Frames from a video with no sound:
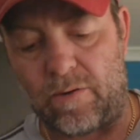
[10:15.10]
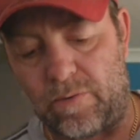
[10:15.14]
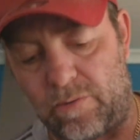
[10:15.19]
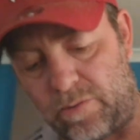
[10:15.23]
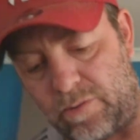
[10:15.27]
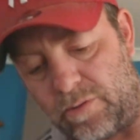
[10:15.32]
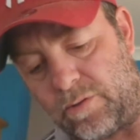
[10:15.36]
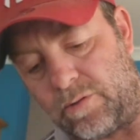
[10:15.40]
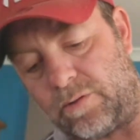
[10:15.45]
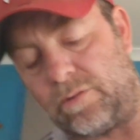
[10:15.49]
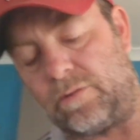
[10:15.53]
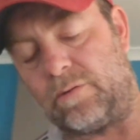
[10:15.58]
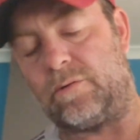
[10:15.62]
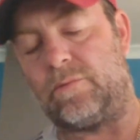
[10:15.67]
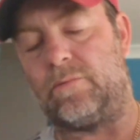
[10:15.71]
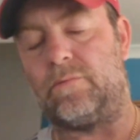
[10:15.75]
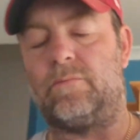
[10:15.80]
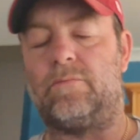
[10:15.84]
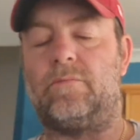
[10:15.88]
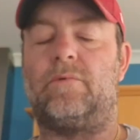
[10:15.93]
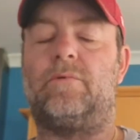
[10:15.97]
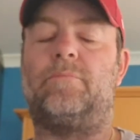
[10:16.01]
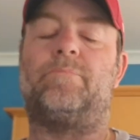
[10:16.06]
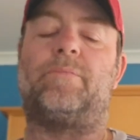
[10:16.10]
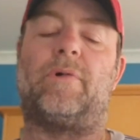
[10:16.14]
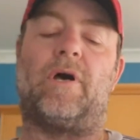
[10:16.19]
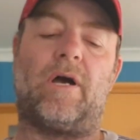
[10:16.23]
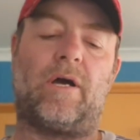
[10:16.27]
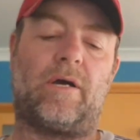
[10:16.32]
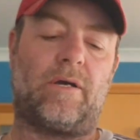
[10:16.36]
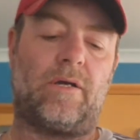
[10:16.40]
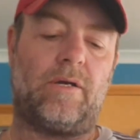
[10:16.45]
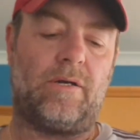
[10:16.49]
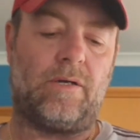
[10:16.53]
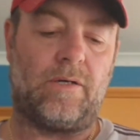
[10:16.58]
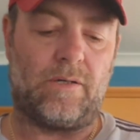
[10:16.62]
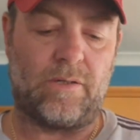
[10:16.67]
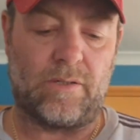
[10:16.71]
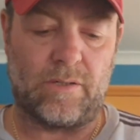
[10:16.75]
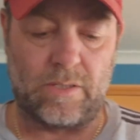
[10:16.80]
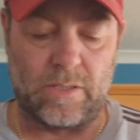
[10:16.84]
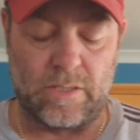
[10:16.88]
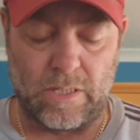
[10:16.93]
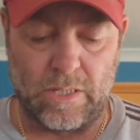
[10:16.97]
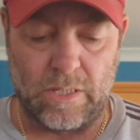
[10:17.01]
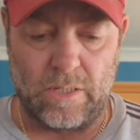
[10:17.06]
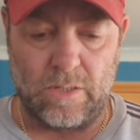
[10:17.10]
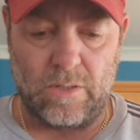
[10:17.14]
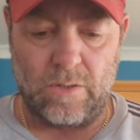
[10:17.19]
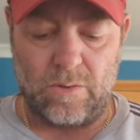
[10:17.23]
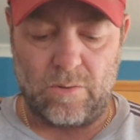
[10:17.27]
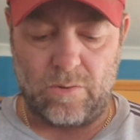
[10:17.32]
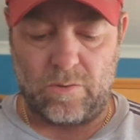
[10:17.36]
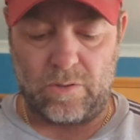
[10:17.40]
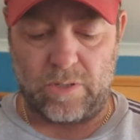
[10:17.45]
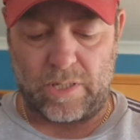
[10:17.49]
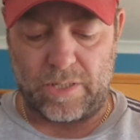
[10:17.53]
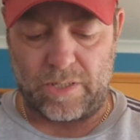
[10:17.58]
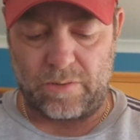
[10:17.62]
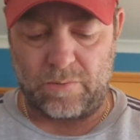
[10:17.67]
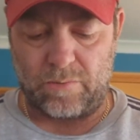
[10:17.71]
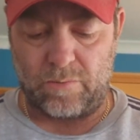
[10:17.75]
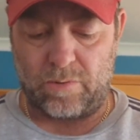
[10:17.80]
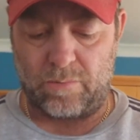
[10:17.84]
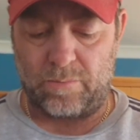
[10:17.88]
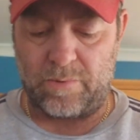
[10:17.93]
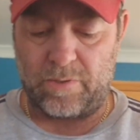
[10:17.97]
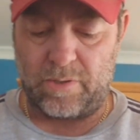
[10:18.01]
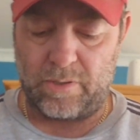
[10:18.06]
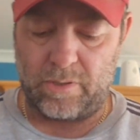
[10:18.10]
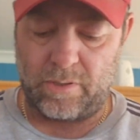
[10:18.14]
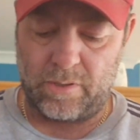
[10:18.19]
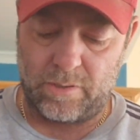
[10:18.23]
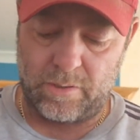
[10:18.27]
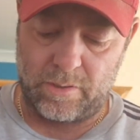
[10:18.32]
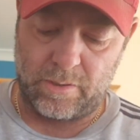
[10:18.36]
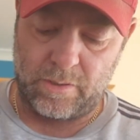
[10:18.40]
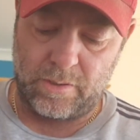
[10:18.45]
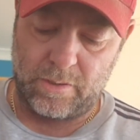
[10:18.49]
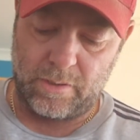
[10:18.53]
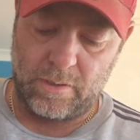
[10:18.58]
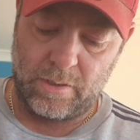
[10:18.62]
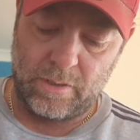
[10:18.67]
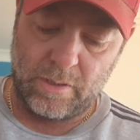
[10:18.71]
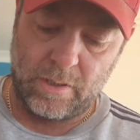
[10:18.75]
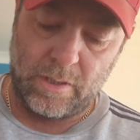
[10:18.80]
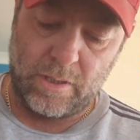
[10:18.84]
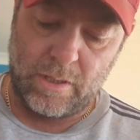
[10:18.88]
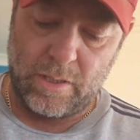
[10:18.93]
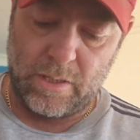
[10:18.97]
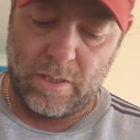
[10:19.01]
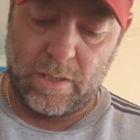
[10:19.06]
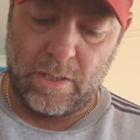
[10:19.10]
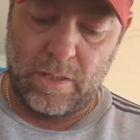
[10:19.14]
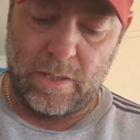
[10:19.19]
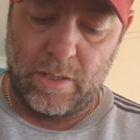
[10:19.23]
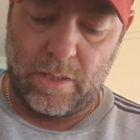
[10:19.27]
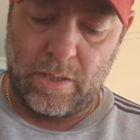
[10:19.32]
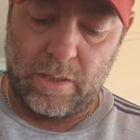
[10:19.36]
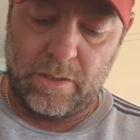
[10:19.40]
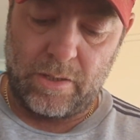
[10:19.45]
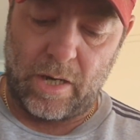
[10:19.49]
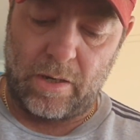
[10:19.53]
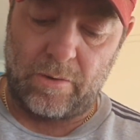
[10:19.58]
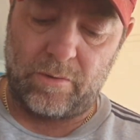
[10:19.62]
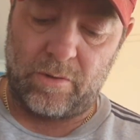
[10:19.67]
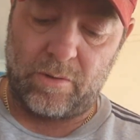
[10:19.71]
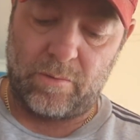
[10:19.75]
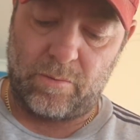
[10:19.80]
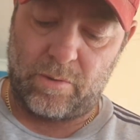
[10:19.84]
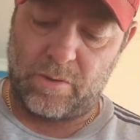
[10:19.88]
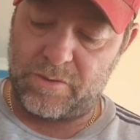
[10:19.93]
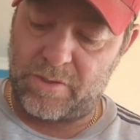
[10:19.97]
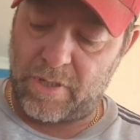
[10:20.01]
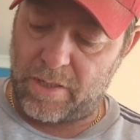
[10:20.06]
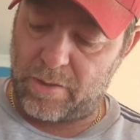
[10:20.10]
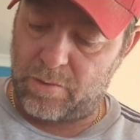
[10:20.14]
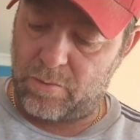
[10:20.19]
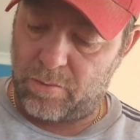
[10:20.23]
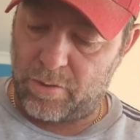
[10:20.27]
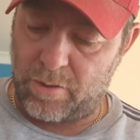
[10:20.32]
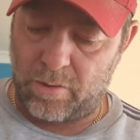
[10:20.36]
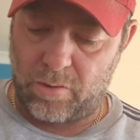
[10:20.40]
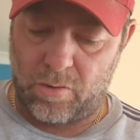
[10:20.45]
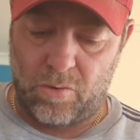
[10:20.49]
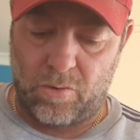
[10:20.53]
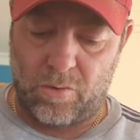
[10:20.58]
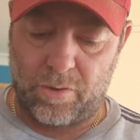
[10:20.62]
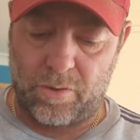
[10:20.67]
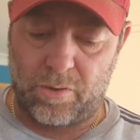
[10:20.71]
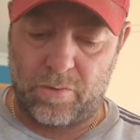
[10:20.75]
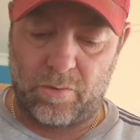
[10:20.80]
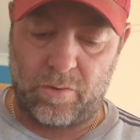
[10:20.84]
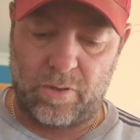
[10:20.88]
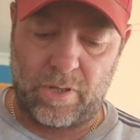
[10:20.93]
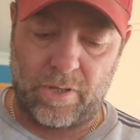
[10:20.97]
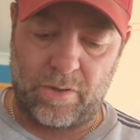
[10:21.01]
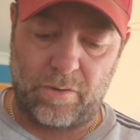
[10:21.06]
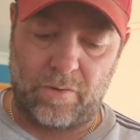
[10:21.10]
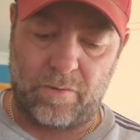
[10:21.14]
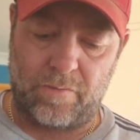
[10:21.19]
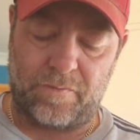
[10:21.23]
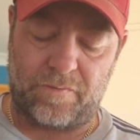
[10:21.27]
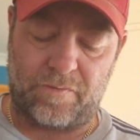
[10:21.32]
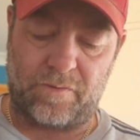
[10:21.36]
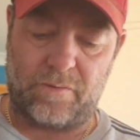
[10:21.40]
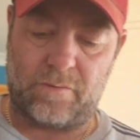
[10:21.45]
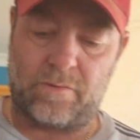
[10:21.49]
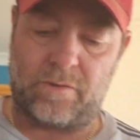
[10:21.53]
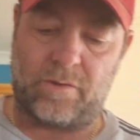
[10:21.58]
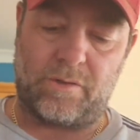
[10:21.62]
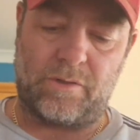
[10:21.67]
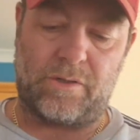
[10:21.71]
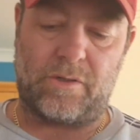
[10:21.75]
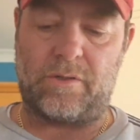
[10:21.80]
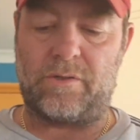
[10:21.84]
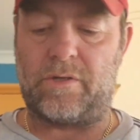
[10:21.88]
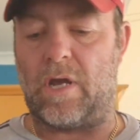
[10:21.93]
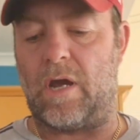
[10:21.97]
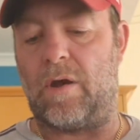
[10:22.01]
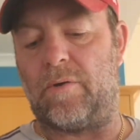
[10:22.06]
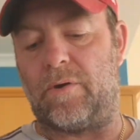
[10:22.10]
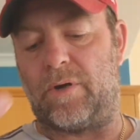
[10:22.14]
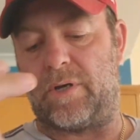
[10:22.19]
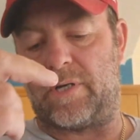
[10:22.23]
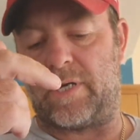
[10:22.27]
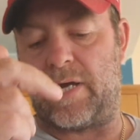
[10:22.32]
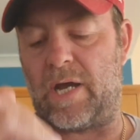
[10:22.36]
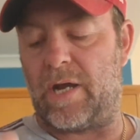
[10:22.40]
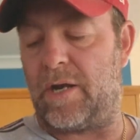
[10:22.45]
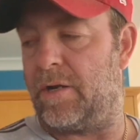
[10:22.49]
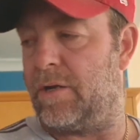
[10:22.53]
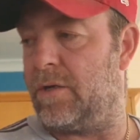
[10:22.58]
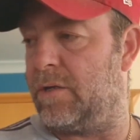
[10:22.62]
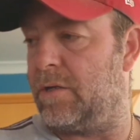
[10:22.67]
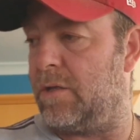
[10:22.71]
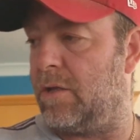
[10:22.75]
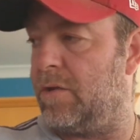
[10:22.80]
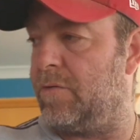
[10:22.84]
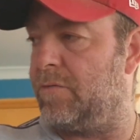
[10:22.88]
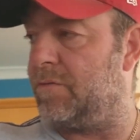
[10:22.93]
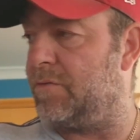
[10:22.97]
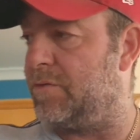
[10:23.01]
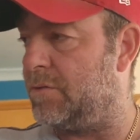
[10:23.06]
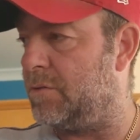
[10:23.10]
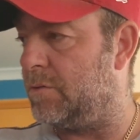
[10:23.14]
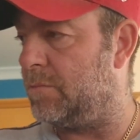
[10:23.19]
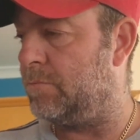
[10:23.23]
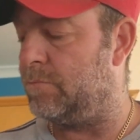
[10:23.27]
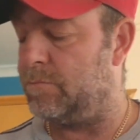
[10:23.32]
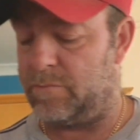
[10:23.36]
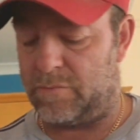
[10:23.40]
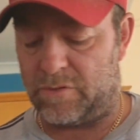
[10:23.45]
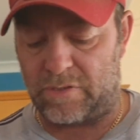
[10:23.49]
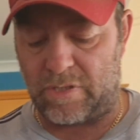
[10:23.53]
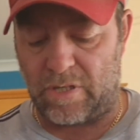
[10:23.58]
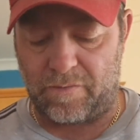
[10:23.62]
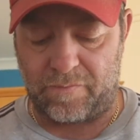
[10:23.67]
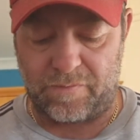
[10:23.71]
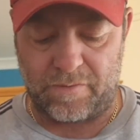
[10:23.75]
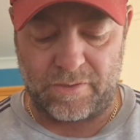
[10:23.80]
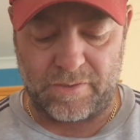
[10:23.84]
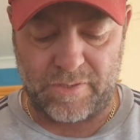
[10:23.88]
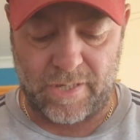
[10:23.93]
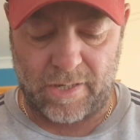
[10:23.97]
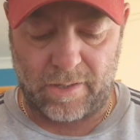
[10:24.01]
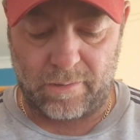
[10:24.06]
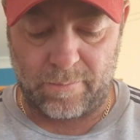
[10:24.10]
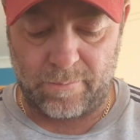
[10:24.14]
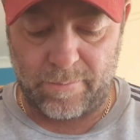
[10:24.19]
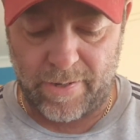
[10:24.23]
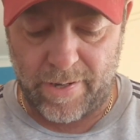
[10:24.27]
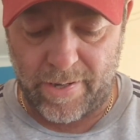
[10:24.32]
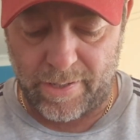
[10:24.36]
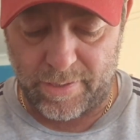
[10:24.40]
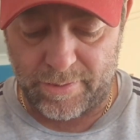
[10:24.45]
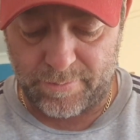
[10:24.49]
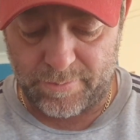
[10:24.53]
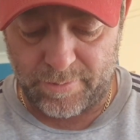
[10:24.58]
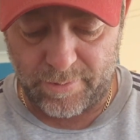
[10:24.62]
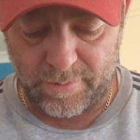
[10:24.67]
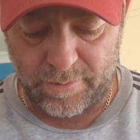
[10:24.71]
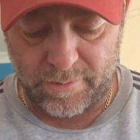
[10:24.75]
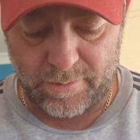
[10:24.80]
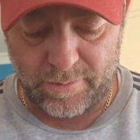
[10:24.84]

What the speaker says: or be buggered and all that, and you don't really want to take all your line and all that off, and you don't want to cut it and leave stuff in tackle bags, but